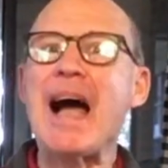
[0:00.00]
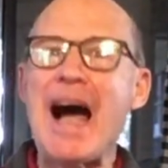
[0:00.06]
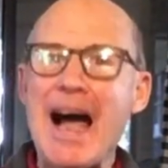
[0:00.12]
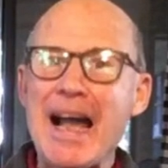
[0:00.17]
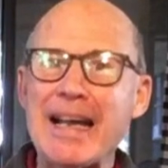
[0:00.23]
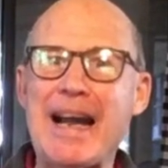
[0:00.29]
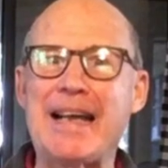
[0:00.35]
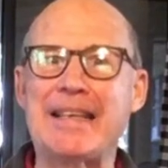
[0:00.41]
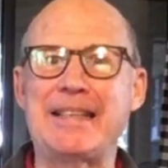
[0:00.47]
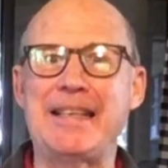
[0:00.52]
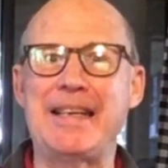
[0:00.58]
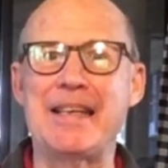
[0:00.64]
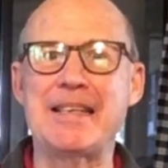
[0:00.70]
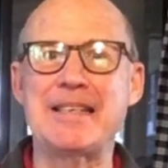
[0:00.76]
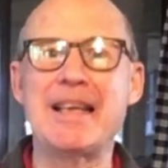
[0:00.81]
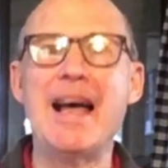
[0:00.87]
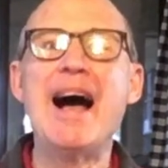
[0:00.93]
"I got
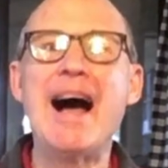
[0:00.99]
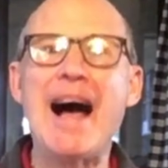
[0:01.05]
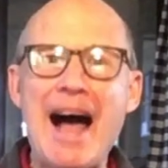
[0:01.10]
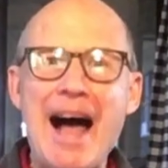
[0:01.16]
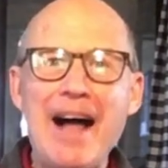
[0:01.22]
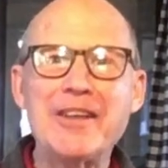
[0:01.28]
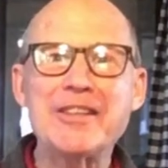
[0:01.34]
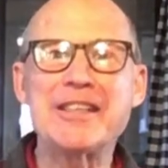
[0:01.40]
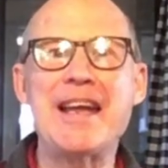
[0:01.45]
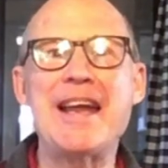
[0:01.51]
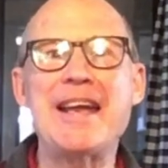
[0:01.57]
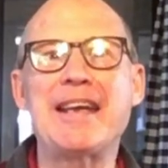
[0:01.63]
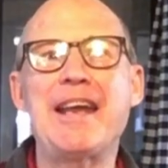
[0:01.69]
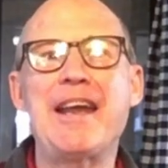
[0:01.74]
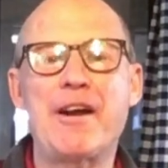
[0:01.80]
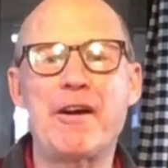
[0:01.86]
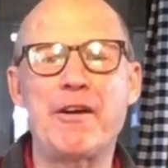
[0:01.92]
this. I'll
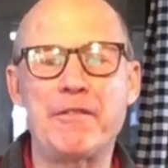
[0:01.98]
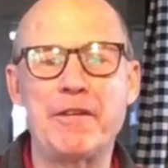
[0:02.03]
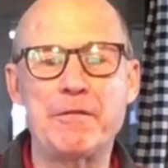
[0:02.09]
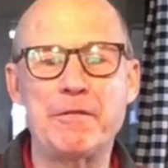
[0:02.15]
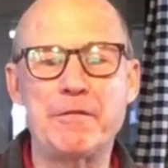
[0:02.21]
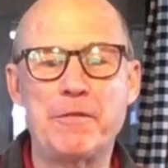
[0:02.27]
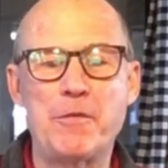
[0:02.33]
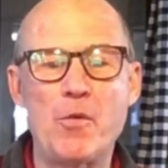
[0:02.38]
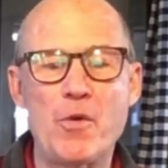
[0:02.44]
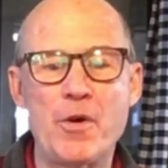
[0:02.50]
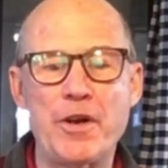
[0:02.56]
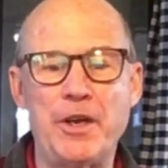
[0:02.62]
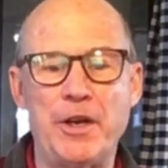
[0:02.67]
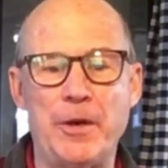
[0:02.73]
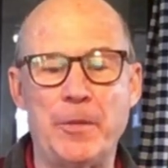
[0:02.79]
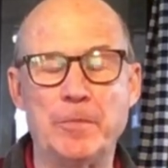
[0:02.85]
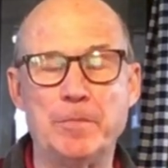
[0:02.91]
take care of it for
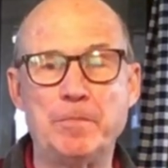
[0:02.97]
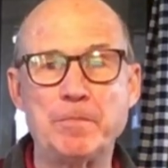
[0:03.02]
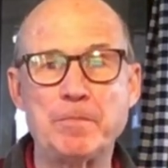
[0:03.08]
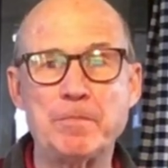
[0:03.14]
you."